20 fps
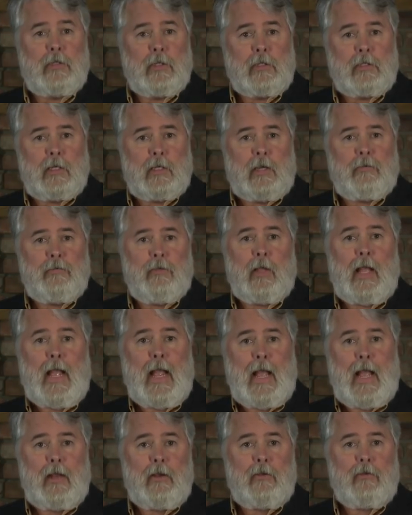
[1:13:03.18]
successful
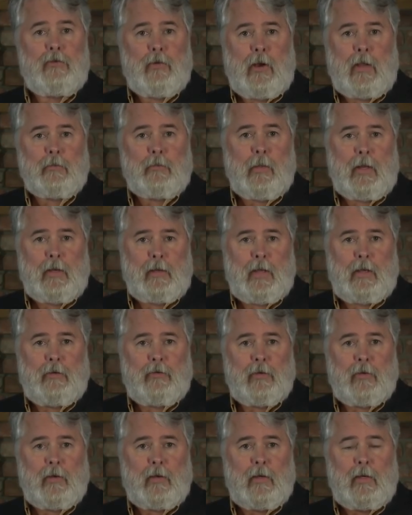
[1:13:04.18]
hand
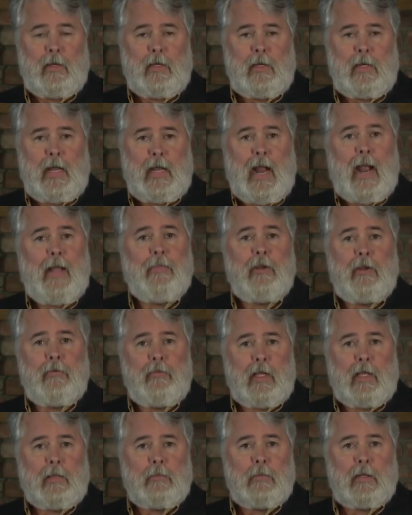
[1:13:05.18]
transplantation, and the
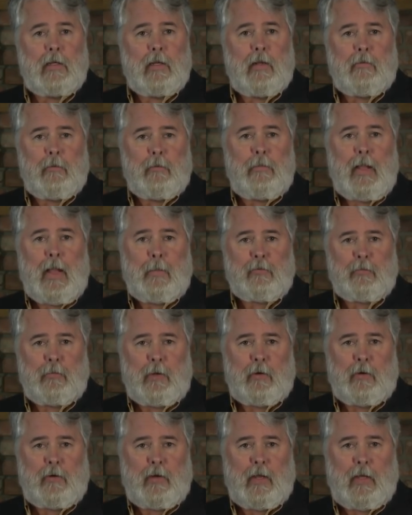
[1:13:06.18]
development of the pap
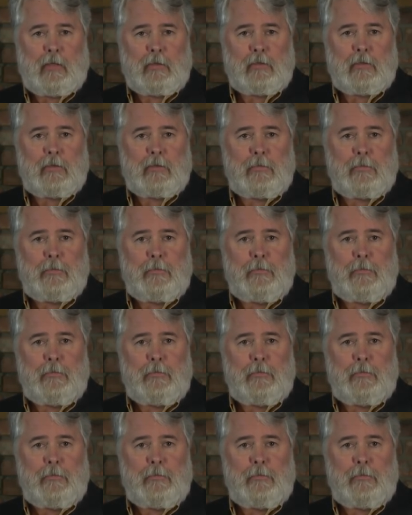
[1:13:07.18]
smear test.